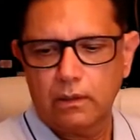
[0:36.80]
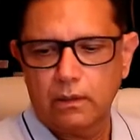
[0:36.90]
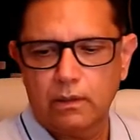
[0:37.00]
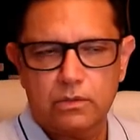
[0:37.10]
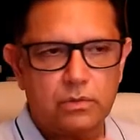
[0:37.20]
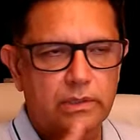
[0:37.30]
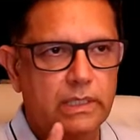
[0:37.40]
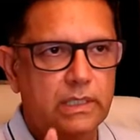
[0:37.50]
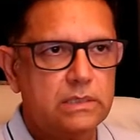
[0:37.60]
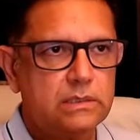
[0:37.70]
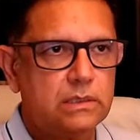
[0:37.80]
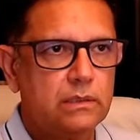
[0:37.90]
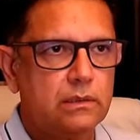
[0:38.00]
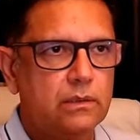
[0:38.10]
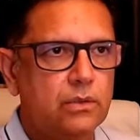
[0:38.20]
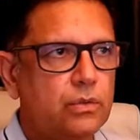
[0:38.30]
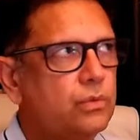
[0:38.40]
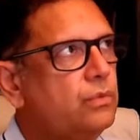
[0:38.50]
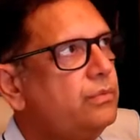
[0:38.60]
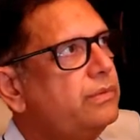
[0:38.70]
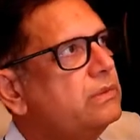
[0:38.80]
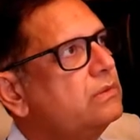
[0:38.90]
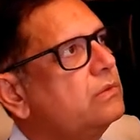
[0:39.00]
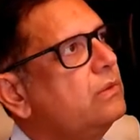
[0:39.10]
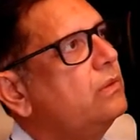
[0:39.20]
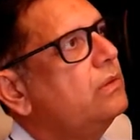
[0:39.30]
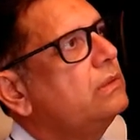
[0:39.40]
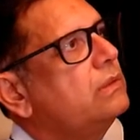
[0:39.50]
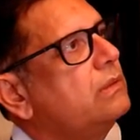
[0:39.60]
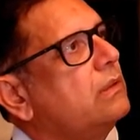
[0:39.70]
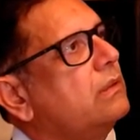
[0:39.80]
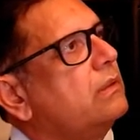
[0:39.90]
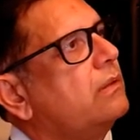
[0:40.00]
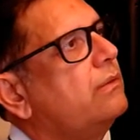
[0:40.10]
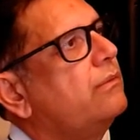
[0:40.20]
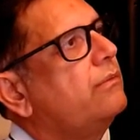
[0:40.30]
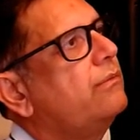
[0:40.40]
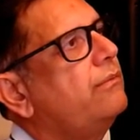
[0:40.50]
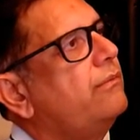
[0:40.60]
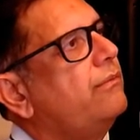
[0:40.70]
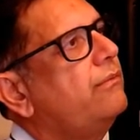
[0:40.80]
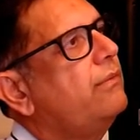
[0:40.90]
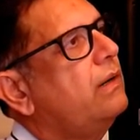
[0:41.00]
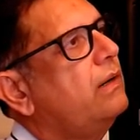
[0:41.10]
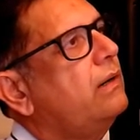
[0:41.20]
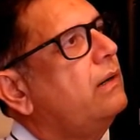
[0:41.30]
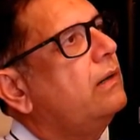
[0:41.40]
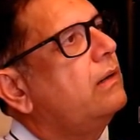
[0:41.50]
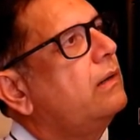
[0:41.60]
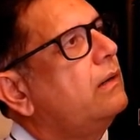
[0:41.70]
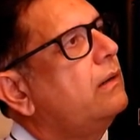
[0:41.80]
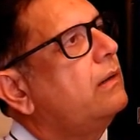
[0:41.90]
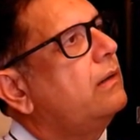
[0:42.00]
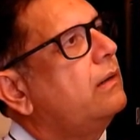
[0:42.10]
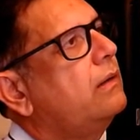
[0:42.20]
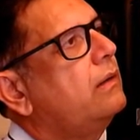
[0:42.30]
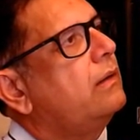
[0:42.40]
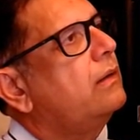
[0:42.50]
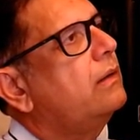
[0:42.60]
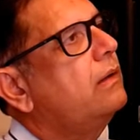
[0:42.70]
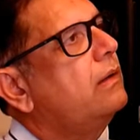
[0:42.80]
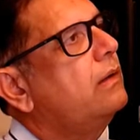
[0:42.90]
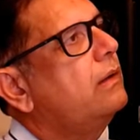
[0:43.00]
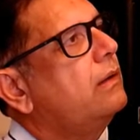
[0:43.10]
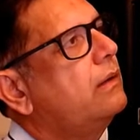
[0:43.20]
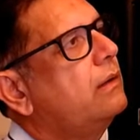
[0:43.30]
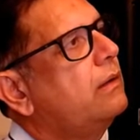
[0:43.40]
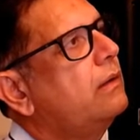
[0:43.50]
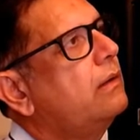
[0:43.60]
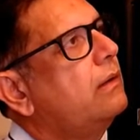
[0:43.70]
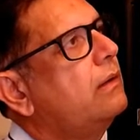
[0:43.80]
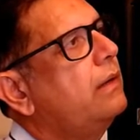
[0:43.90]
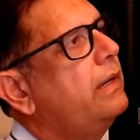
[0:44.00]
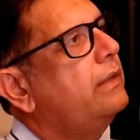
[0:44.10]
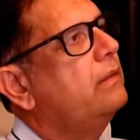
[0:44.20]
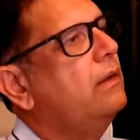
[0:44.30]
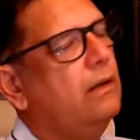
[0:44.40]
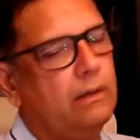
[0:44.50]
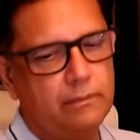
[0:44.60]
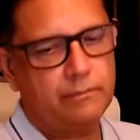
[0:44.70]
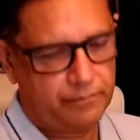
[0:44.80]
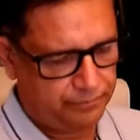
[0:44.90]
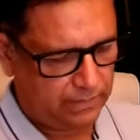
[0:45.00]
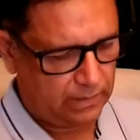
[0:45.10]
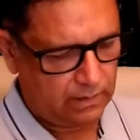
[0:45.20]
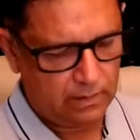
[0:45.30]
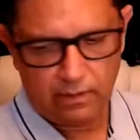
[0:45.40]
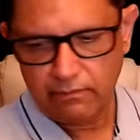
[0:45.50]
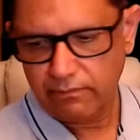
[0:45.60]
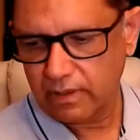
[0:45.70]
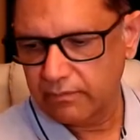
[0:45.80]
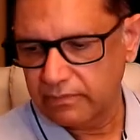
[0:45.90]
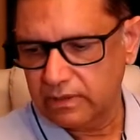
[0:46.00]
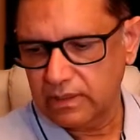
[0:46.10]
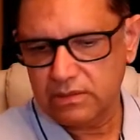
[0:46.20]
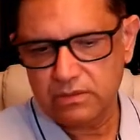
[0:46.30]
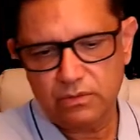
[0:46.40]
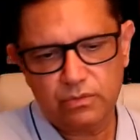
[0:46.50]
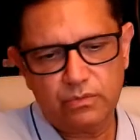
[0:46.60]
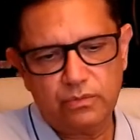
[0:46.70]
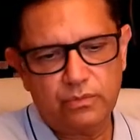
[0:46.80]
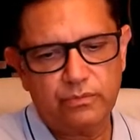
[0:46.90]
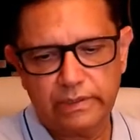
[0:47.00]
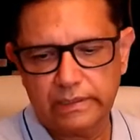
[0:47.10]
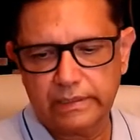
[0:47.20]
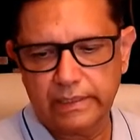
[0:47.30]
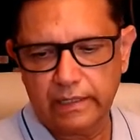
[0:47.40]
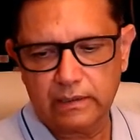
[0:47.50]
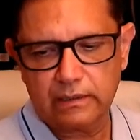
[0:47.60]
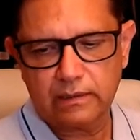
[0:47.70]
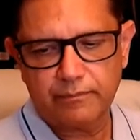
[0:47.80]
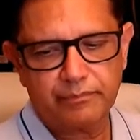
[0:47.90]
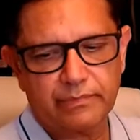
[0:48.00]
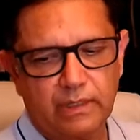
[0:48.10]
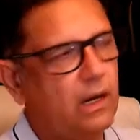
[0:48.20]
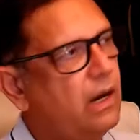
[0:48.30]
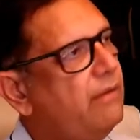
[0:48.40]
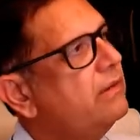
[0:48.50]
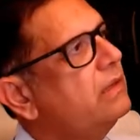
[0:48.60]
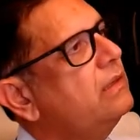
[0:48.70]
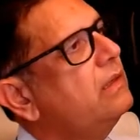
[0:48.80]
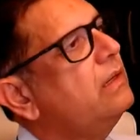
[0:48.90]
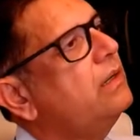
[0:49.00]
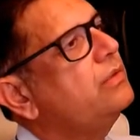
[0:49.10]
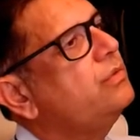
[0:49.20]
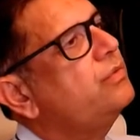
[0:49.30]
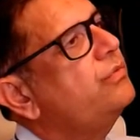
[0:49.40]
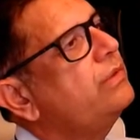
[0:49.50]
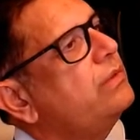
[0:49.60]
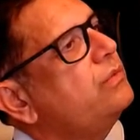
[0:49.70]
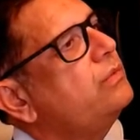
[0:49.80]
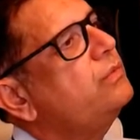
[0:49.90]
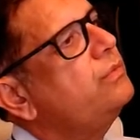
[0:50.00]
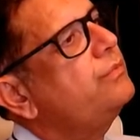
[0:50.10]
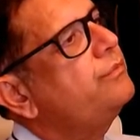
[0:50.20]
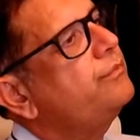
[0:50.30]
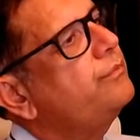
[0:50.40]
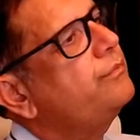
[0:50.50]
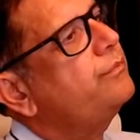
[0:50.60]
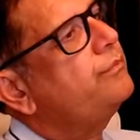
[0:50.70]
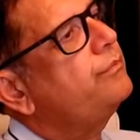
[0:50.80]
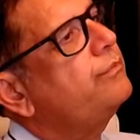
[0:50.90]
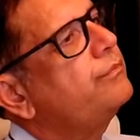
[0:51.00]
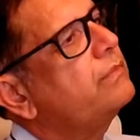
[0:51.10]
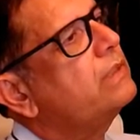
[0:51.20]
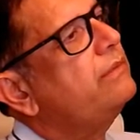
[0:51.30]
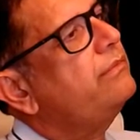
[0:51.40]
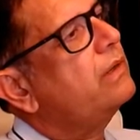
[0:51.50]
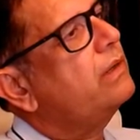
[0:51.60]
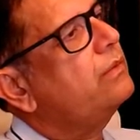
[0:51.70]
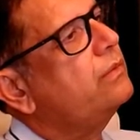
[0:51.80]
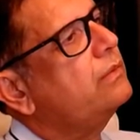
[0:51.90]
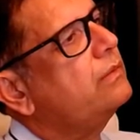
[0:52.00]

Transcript: So there is a root which is called fa, ra and dal. From this root we get afrada yufridu ifradun,